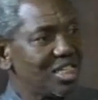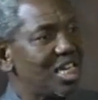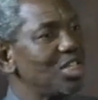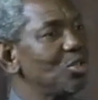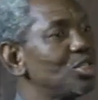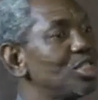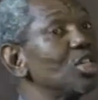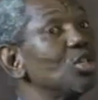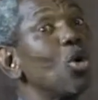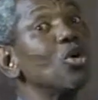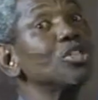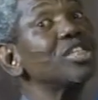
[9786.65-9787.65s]
then you see
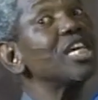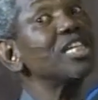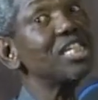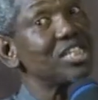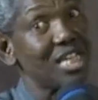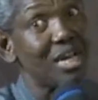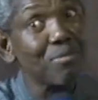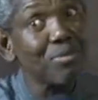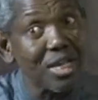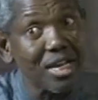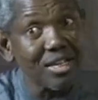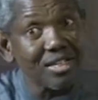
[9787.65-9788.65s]
God saying the same
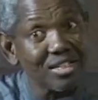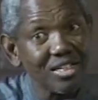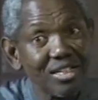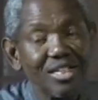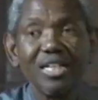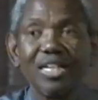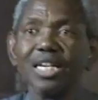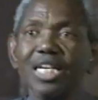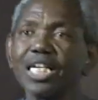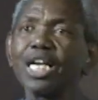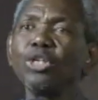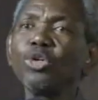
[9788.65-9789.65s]
thing.
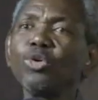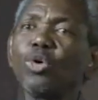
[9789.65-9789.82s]
Can you